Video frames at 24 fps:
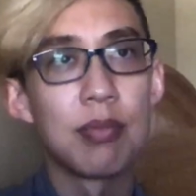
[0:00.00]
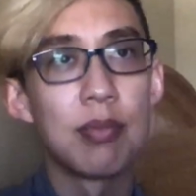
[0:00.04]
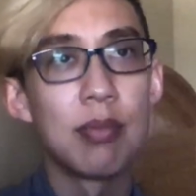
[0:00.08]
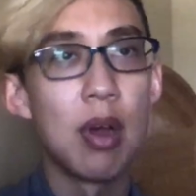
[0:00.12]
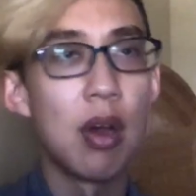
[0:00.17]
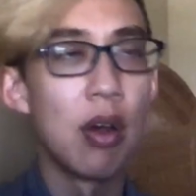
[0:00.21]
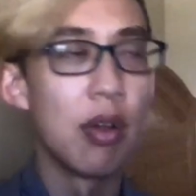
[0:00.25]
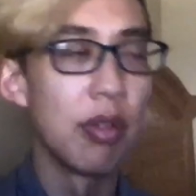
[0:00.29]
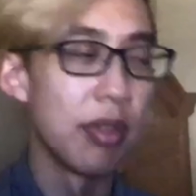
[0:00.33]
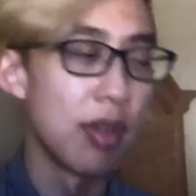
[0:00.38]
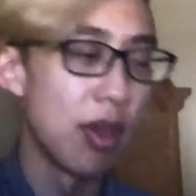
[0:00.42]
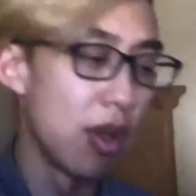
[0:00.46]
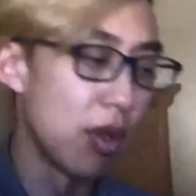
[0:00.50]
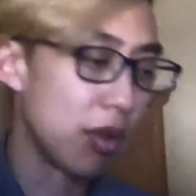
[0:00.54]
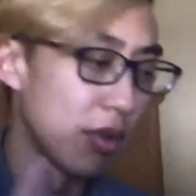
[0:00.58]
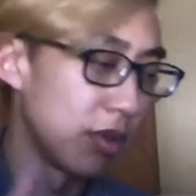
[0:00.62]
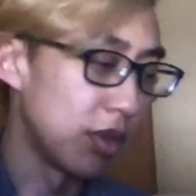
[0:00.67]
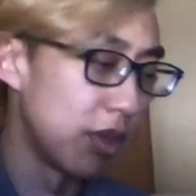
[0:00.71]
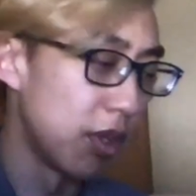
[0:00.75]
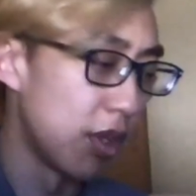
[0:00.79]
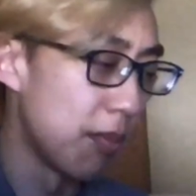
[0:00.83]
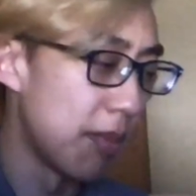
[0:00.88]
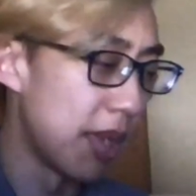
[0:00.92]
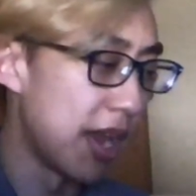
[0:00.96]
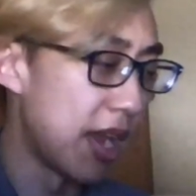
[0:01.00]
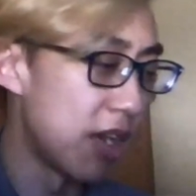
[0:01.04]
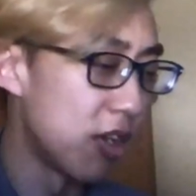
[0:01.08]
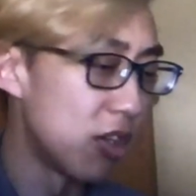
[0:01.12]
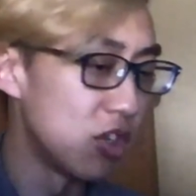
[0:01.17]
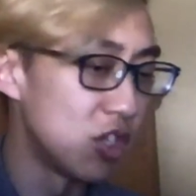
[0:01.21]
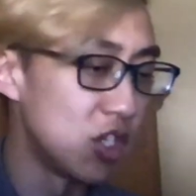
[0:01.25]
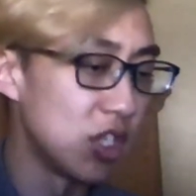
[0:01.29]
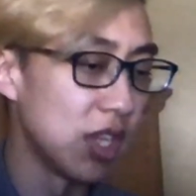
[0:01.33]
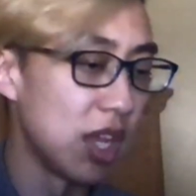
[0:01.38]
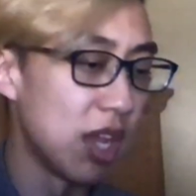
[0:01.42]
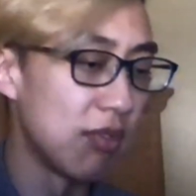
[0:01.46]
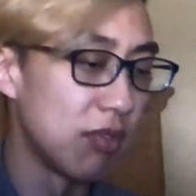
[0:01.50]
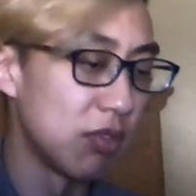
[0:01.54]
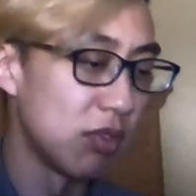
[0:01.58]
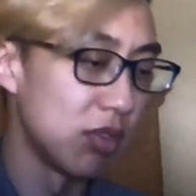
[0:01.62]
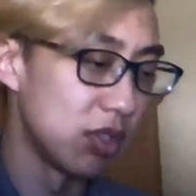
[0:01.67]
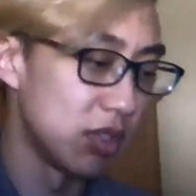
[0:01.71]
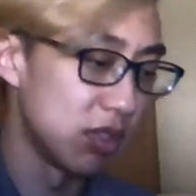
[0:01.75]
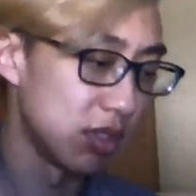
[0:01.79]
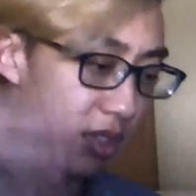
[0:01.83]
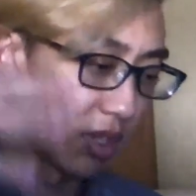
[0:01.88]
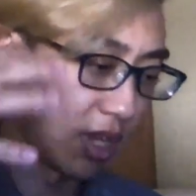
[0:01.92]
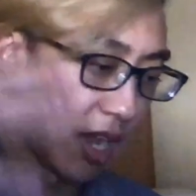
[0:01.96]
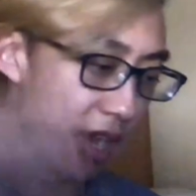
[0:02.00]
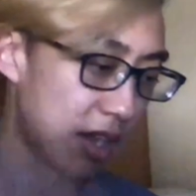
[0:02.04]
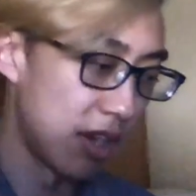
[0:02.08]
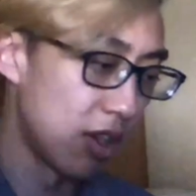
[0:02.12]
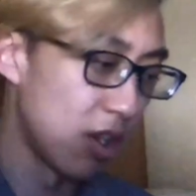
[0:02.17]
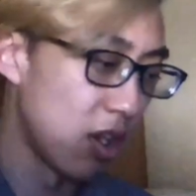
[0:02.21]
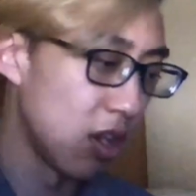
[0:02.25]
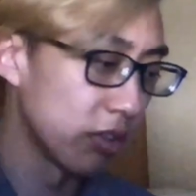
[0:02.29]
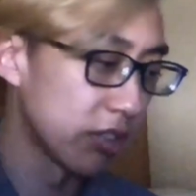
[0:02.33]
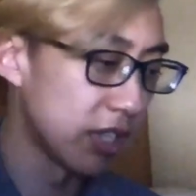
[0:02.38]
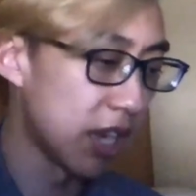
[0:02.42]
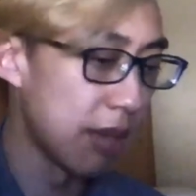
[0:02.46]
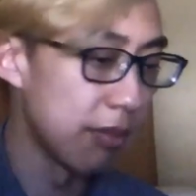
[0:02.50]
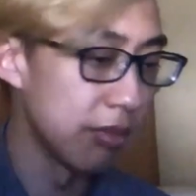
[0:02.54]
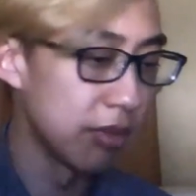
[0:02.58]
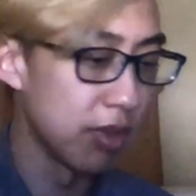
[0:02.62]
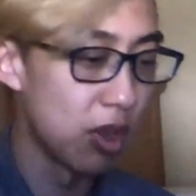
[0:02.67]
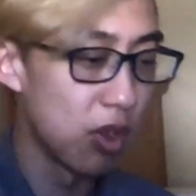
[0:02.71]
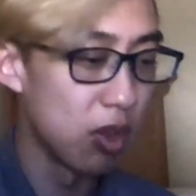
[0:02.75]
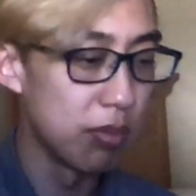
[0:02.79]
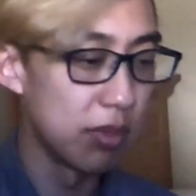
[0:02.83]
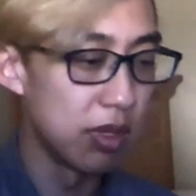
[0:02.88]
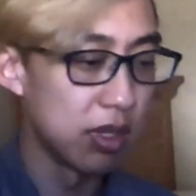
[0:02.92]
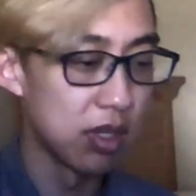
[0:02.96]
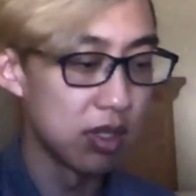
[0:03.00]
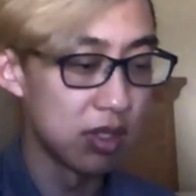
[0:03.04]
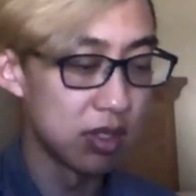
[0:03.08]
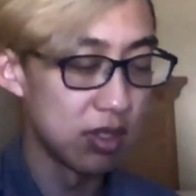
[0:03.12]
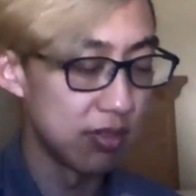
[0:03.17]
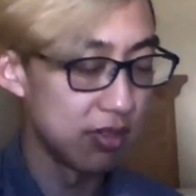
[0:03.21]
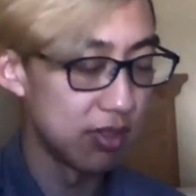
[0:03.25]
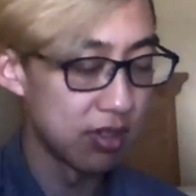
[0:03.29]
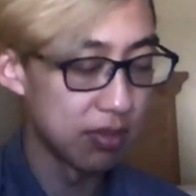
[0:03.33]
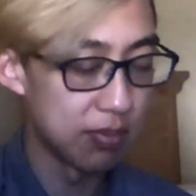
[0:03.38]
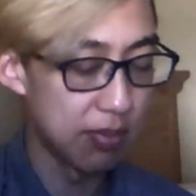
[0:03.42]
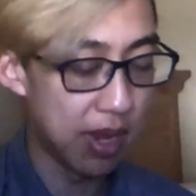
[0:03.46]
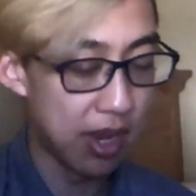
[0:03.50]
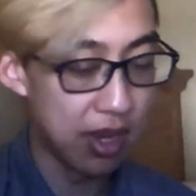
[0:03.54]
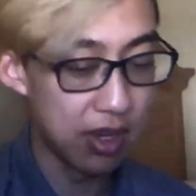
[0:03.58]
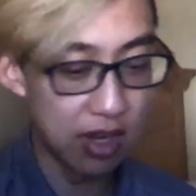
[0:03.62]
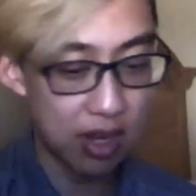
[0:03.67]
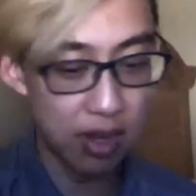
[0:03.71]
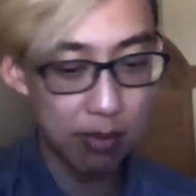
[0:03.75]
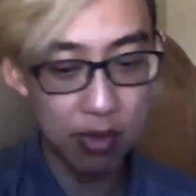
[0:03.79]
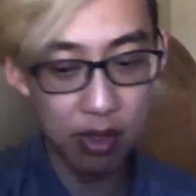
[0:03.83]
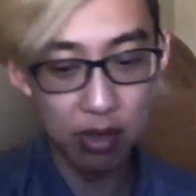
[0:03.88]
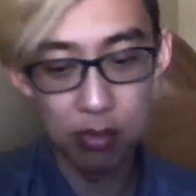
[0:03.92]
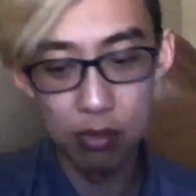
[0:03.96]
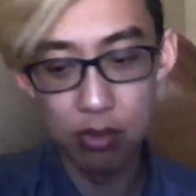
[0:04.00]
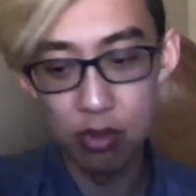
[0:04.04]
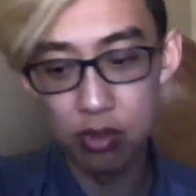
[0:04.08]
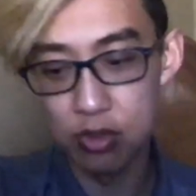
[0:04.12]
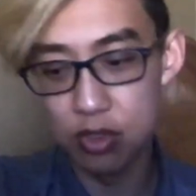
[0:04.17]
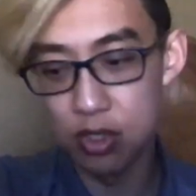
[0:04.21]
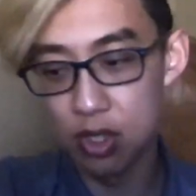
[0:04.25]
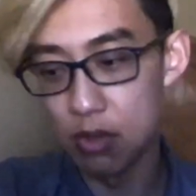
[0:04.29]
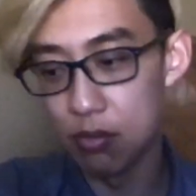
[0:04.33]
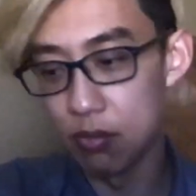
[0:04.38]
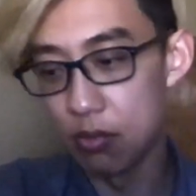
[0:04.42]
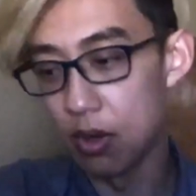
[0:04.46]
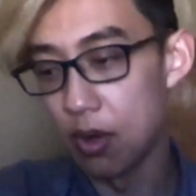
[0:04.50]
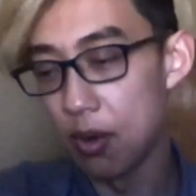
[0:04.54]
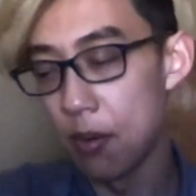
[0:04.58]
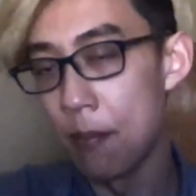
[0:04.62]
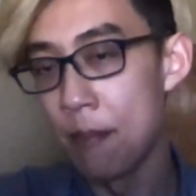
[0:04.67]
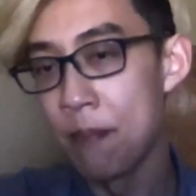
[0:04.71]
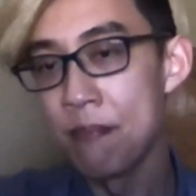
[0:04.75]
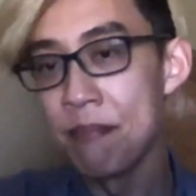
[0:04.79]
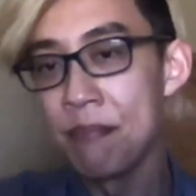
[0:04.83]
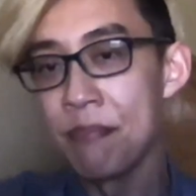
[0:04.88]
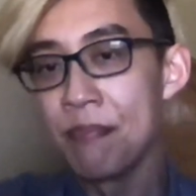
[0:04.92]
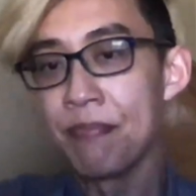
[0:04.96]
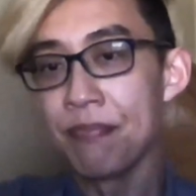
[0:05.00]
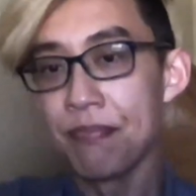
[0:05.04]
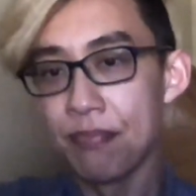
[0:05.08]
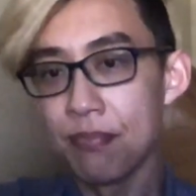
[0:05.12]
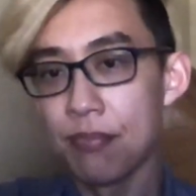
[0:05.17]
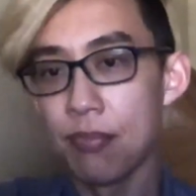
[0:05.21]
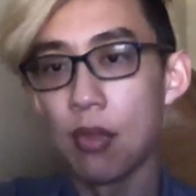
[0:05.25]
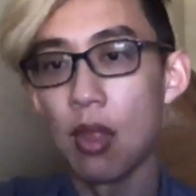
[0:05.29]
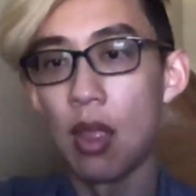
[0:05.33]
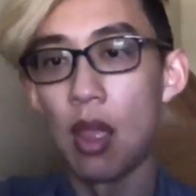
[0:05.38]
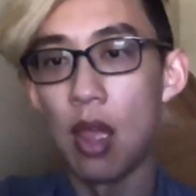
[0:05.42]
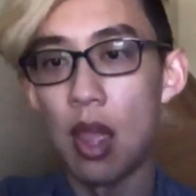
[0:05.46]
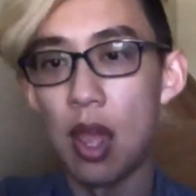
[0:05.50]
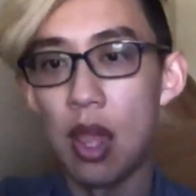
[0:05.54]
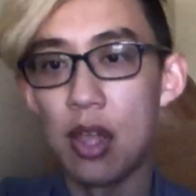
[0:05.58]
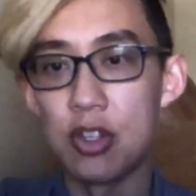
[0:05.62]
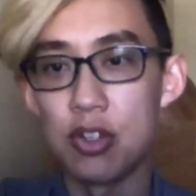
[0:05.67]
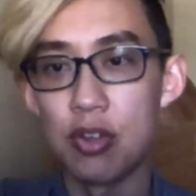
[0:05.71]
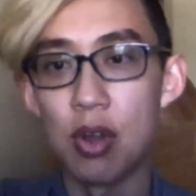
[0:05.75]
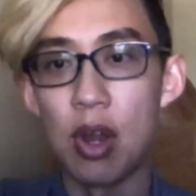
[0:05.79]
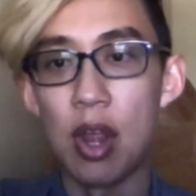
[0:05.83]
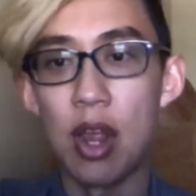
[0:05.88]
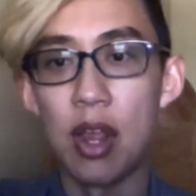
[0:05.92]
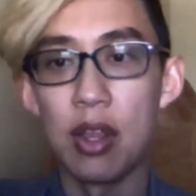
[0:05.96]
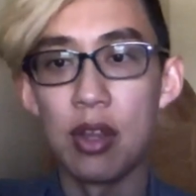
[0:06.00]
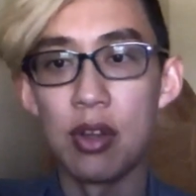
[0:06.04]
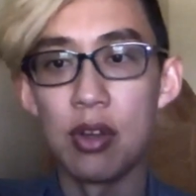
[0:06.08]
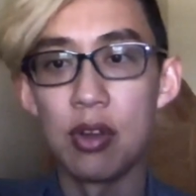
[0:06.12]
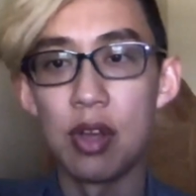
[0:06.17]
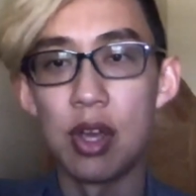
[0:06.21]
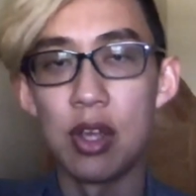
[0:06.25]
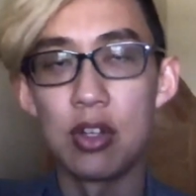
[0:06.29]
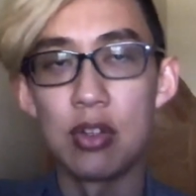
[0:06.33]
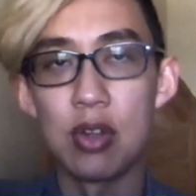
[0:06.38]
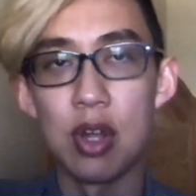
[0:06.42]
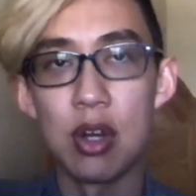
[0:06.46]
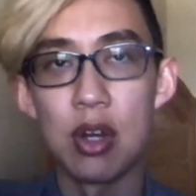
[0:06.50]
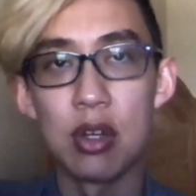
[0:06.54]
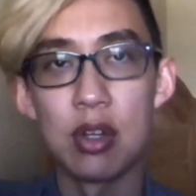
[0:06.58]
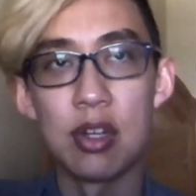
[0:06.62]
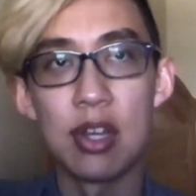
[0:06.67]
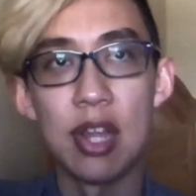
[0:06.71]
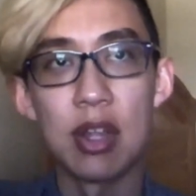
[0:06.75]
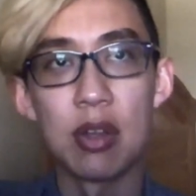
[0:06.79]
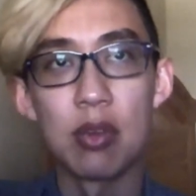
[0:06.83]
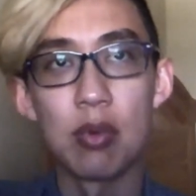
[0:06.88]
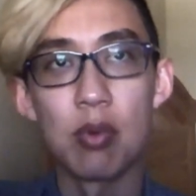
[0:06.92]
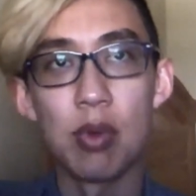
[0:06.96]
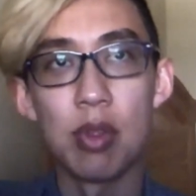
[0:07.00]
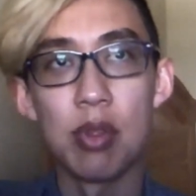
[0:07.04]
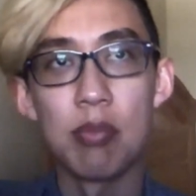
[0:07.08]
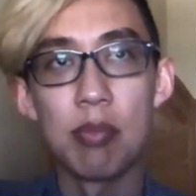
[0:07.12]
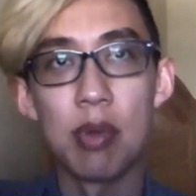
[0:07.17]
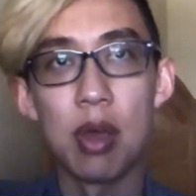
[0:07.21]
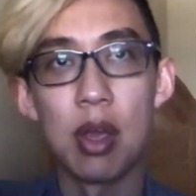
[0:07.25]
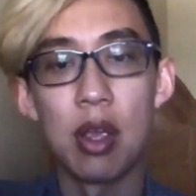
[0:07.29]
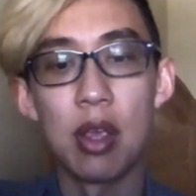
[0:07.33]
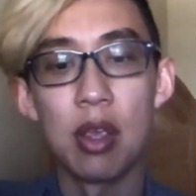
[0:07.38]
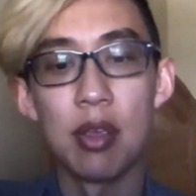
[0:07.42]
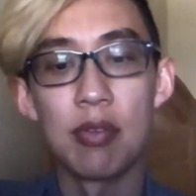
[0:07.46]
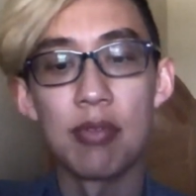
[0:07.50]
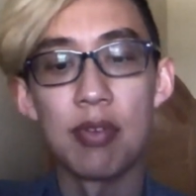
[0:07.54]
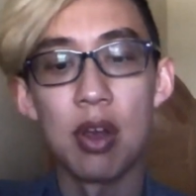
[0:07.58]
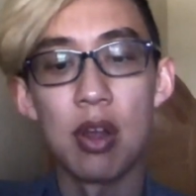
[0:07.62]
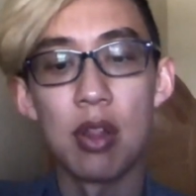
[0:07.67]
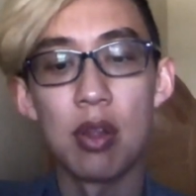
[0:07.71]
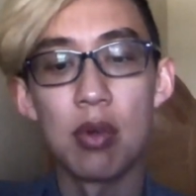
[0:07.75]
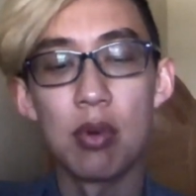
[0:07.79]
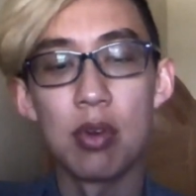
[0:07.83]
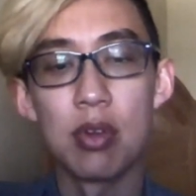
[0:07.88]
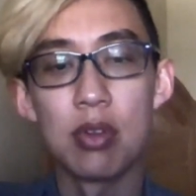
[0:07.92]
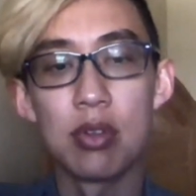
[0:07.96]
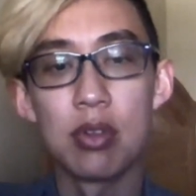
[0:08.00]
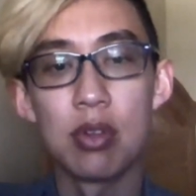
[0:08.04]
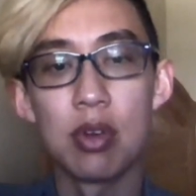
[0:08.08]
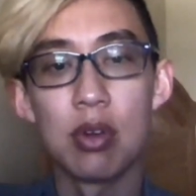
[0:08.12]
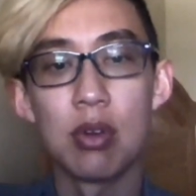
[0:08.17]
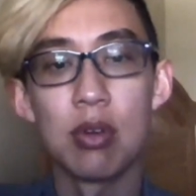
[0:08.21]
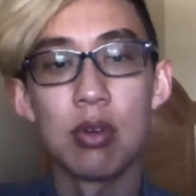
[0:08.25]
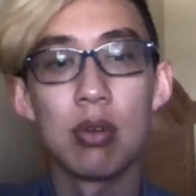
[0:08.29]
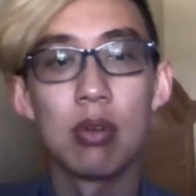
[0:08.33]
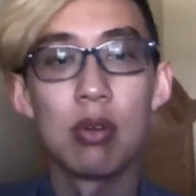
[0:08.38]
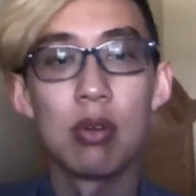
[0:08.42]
although, you know, my energy level is at an all-time low because of this pandemic bullshit, but I try, you know, I try to connect with my followers. So